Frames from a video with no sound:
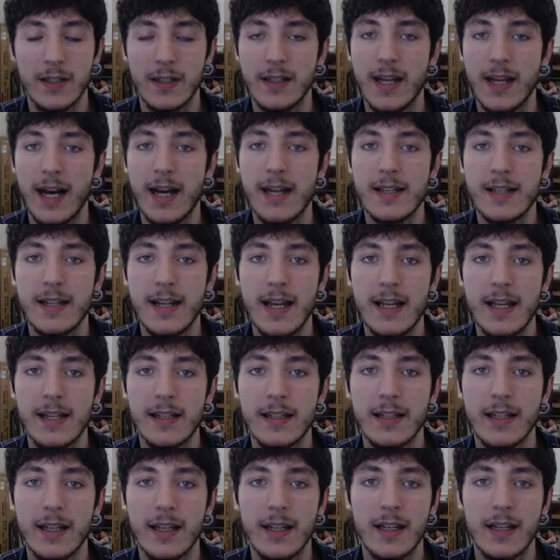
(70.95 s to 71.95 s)
.NET
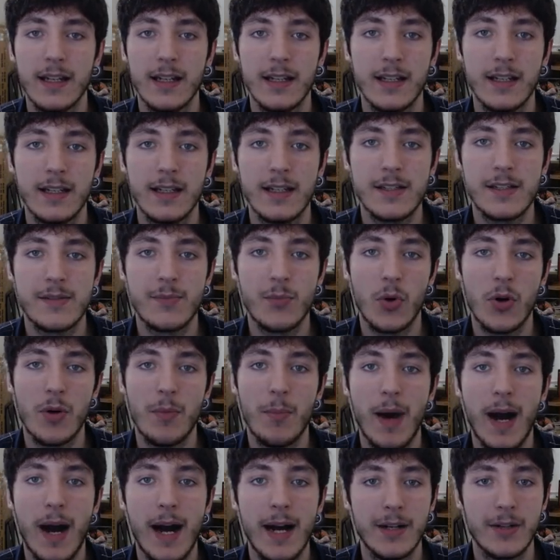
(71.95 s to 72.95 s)
is more
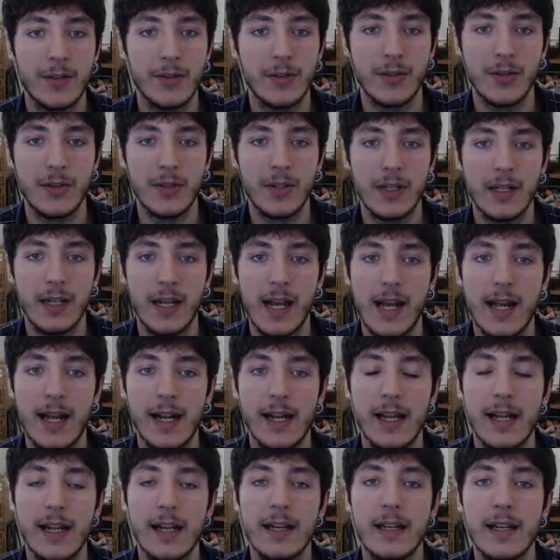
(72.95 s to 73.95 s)
modern and
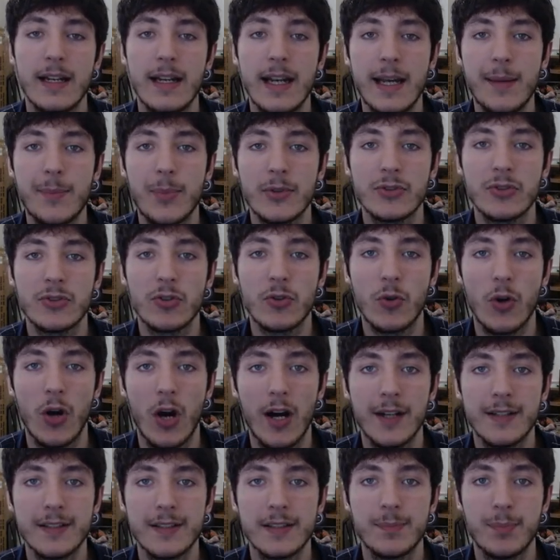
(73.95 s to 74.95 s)
it enables
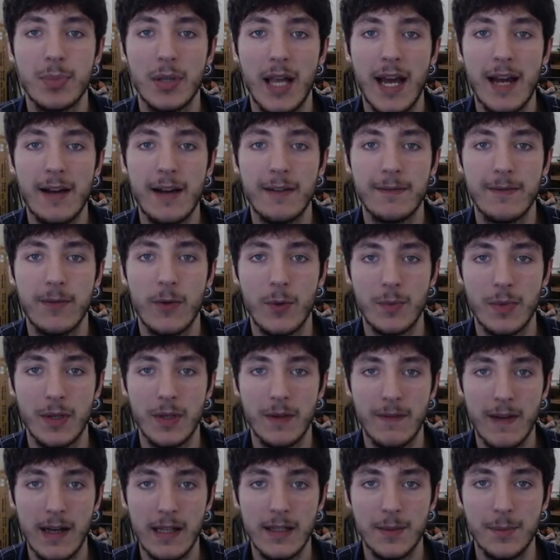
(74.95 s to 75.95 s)
cross-platform
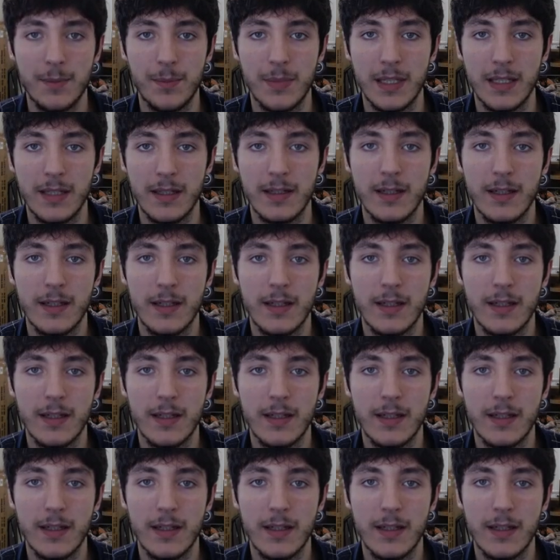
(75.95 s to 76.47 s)
development.